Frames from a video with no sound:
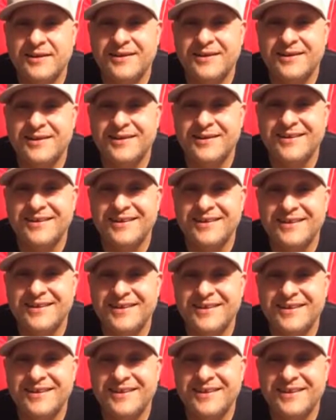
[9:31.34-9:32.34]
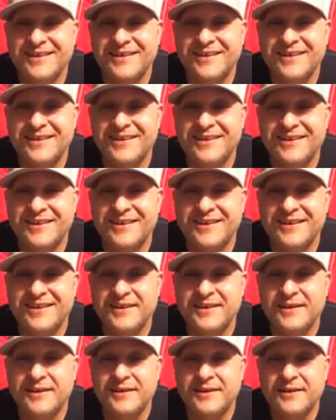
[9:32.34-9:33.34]

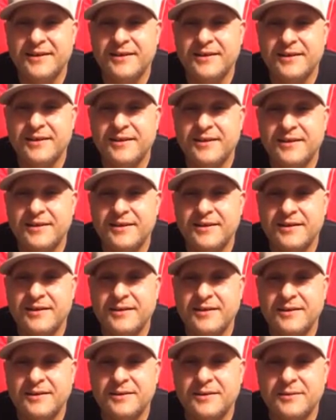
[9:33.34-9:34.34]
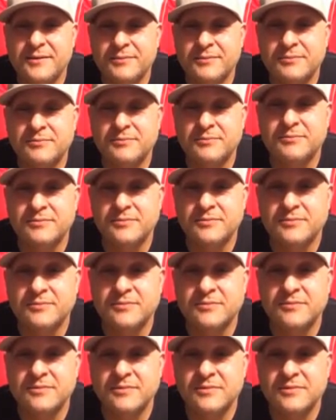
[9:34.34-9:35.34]

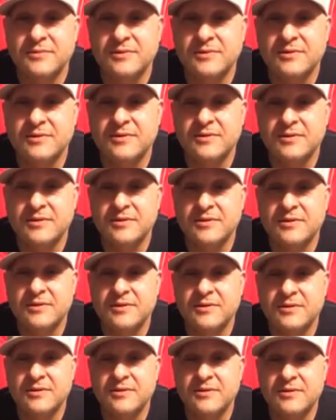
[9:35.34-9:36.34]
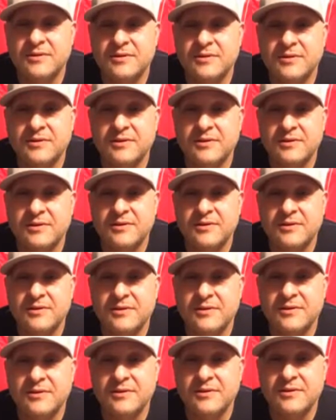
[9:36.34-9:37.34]

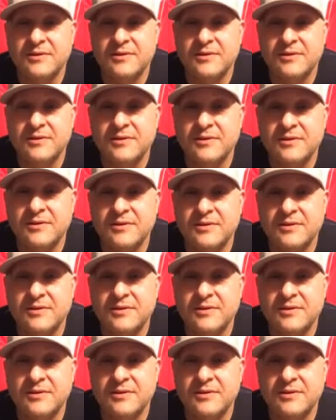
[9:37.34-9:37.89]
No words are spoken by the person on screen.